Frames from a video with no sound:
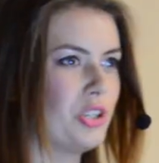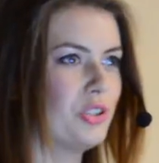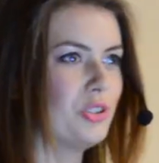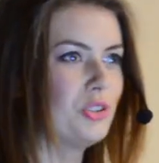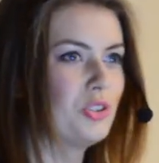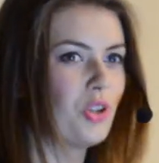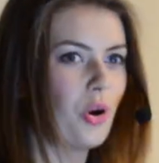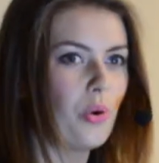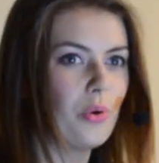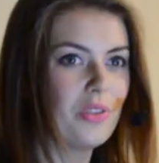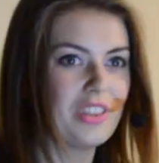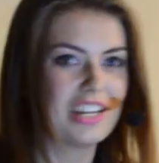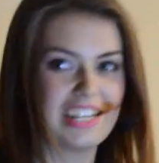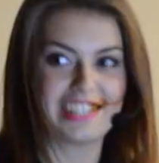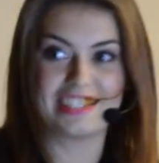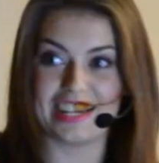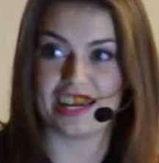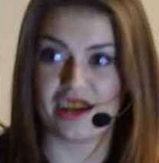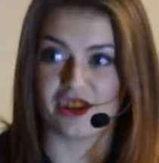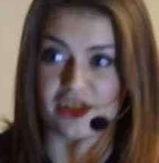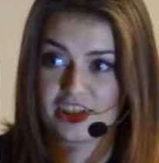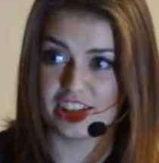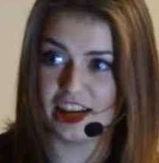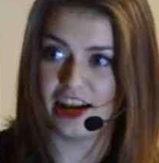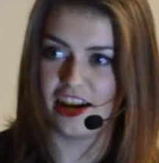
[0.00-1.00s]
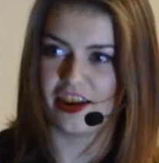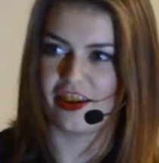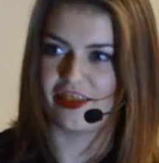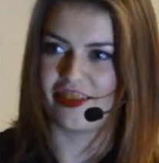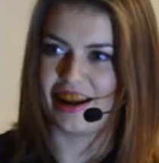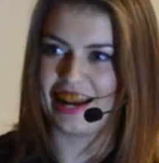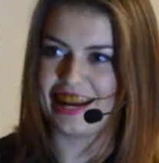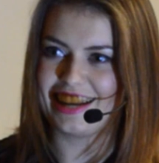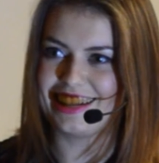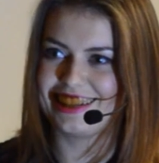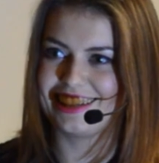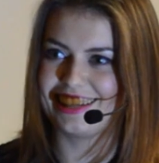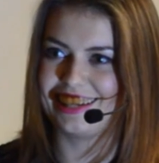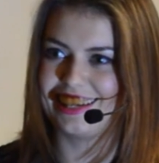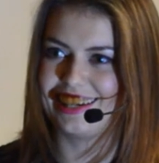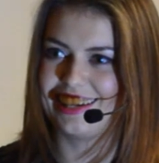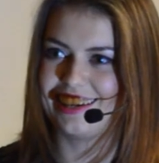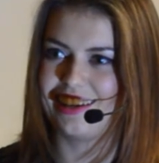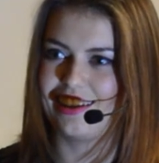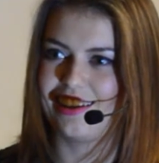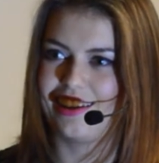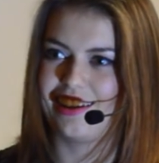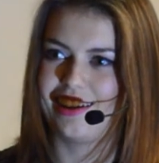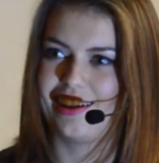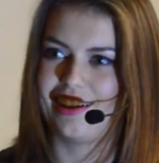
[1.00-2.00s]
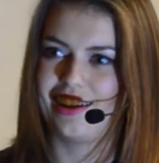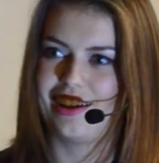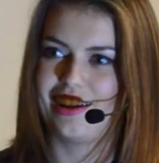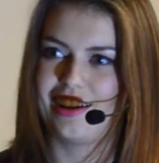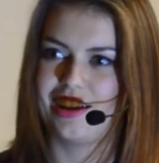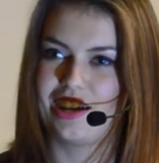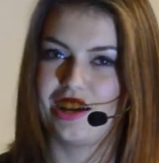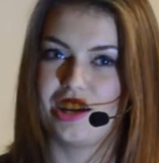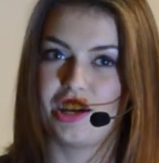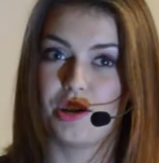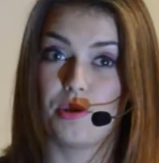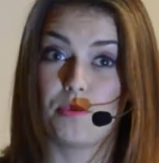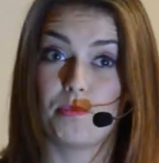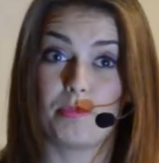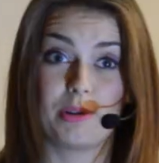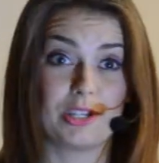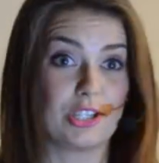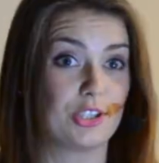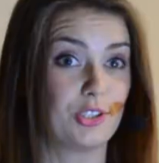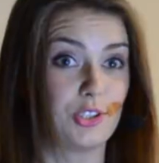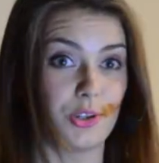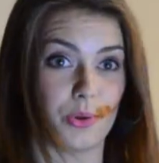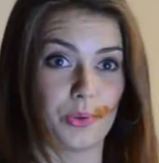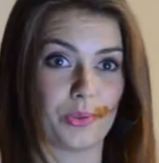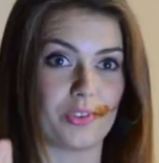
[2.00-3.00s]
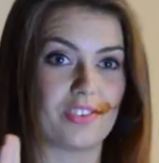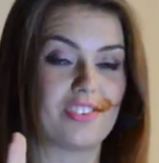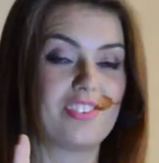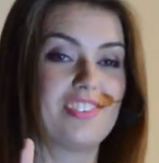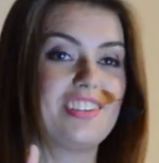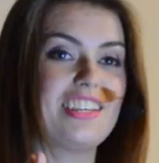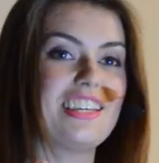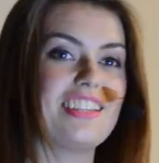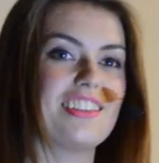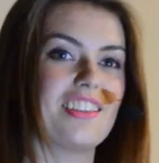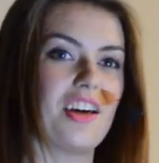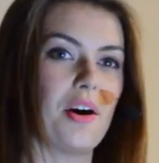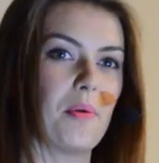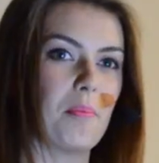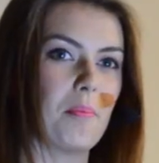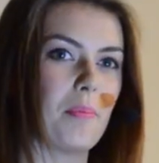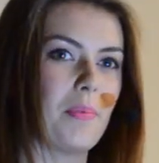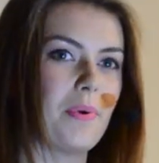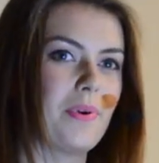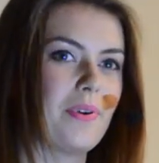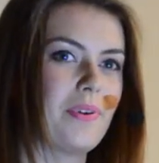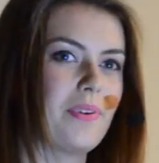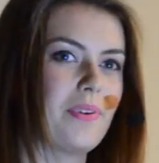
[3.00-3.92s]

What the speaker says: you know that they are there, right? But you don't see them.